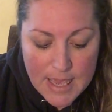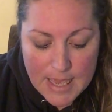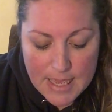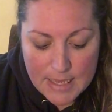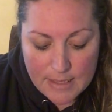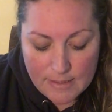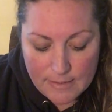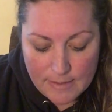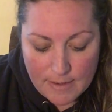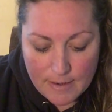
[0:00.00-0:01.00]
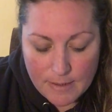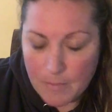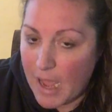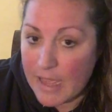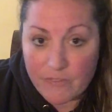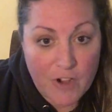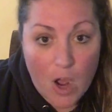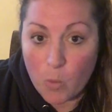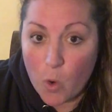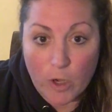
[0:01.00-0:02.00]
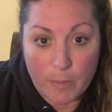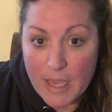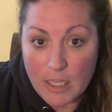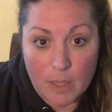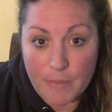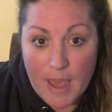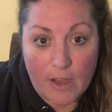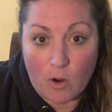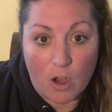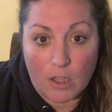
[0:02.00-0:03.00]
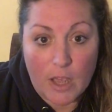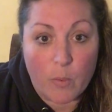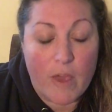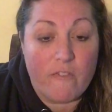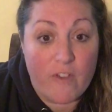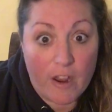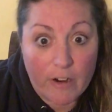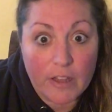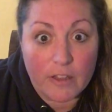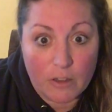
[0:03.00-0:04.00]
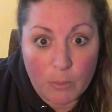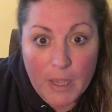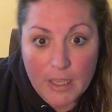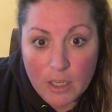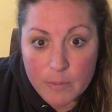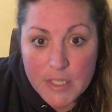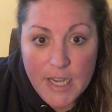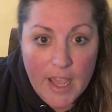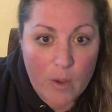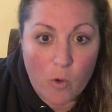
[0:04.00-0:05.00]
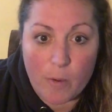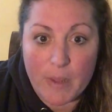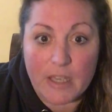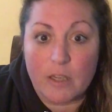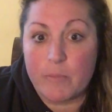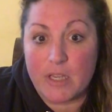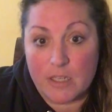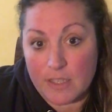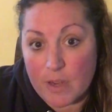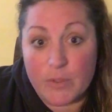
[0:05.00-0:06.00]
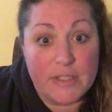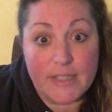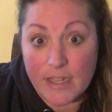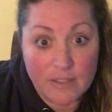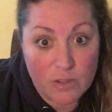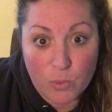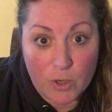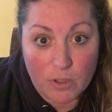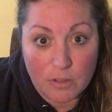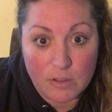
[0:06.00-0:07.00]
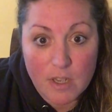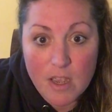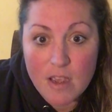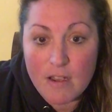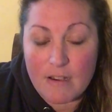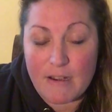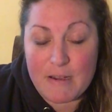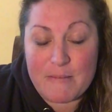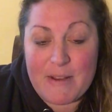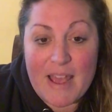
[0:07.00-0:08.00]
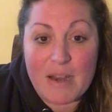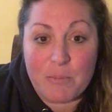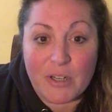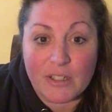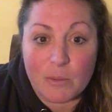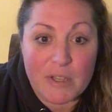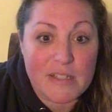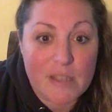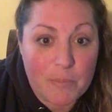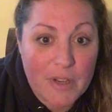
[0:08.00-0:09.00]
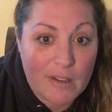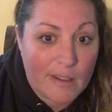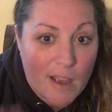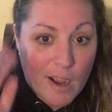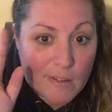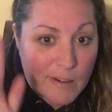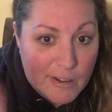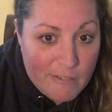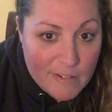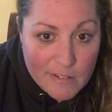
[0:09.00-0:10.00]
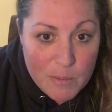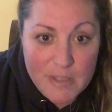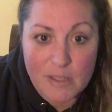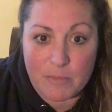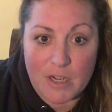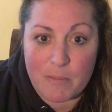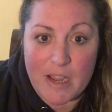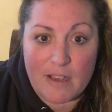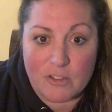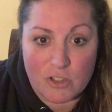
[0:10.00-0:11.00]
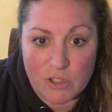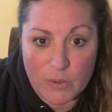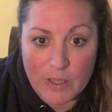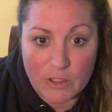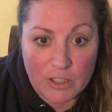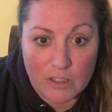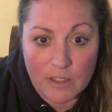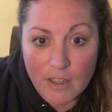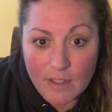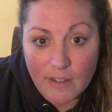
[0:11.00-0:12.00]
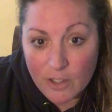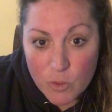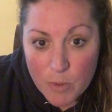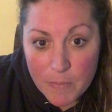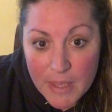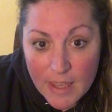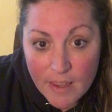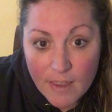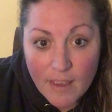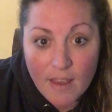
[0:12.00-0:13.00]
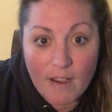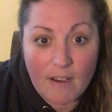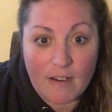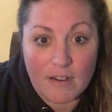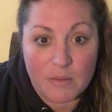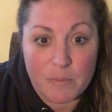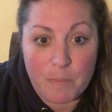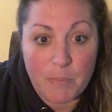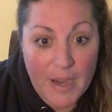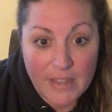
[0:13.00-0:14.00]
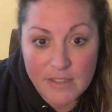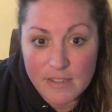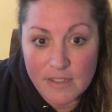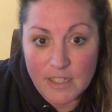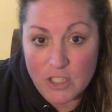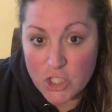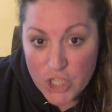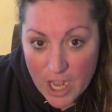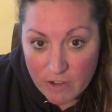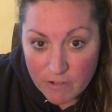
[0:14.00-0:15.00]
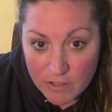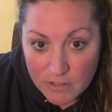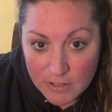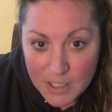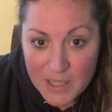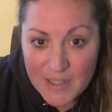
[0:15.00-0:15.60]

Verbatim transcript: And I have not worn makeup at all. I wear very little makeup. Today I wore makeup because I was dead to the world, and I had to put a little bit of something, like eyeliner and a little bit of something on my eyes, just so I look like a human being. But in general,